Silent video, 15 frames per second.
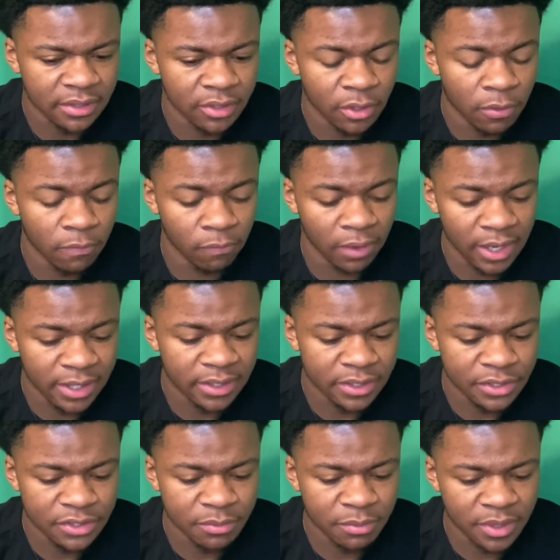No
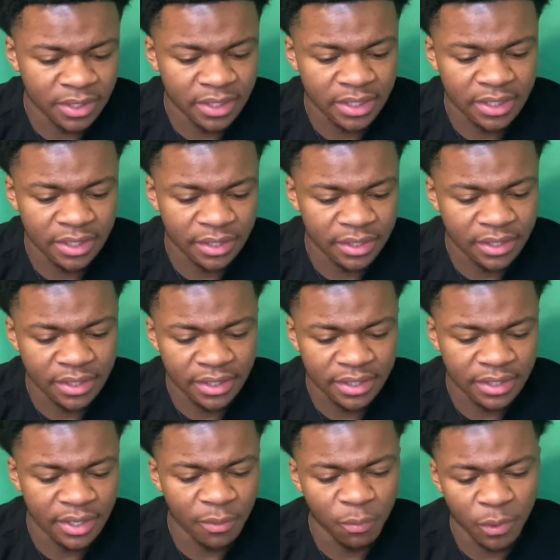violence, but
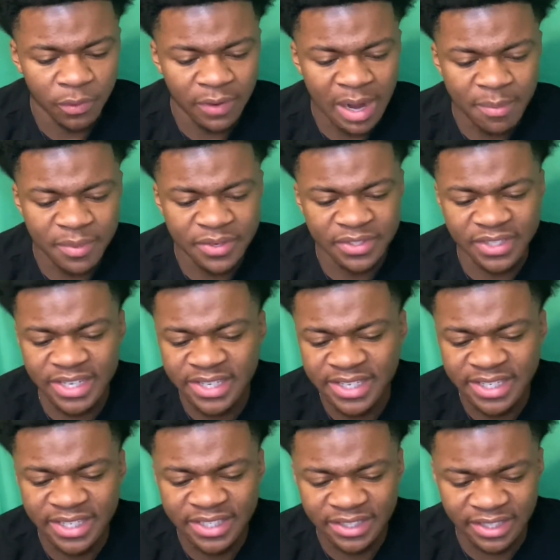when rappers
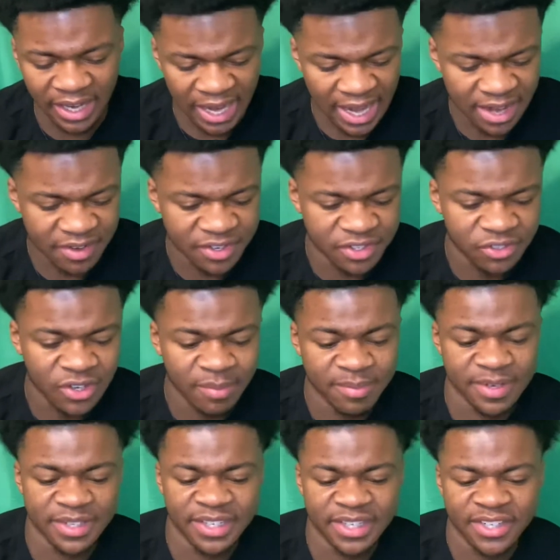dissing, just
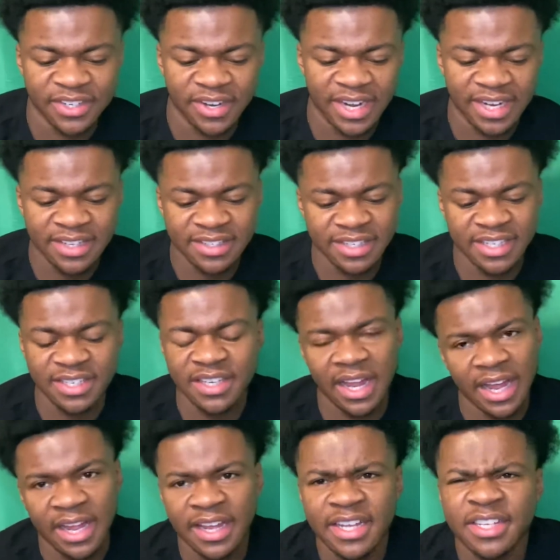dropping diss tracks, it's
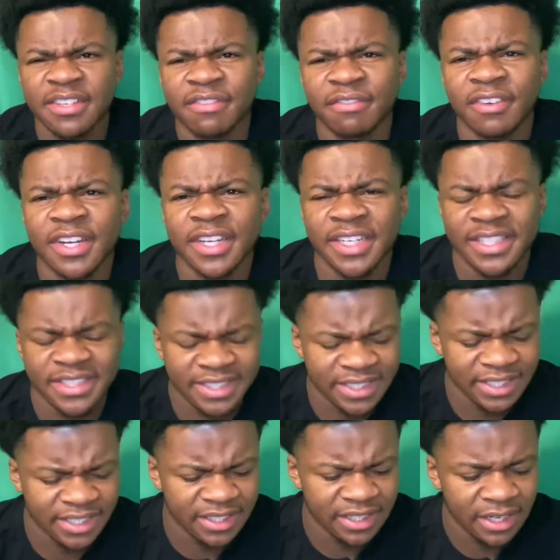like, it's fun to
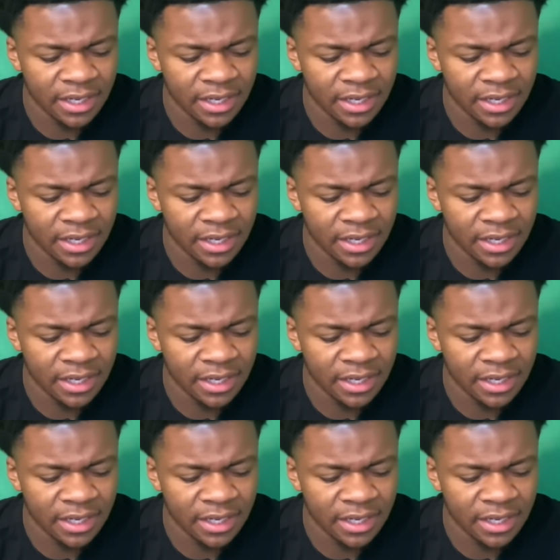see.